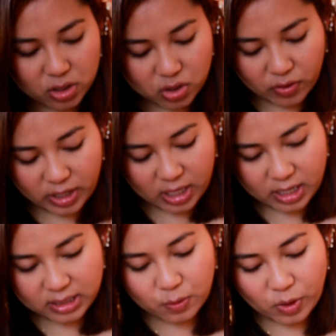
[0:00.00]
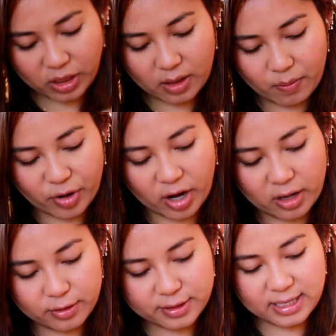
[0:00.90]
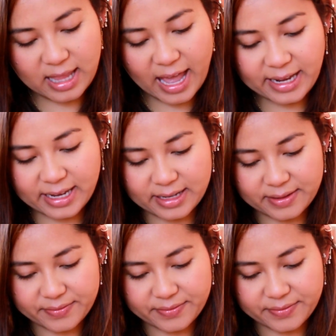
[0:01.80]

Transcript: So here's what the bra looks like.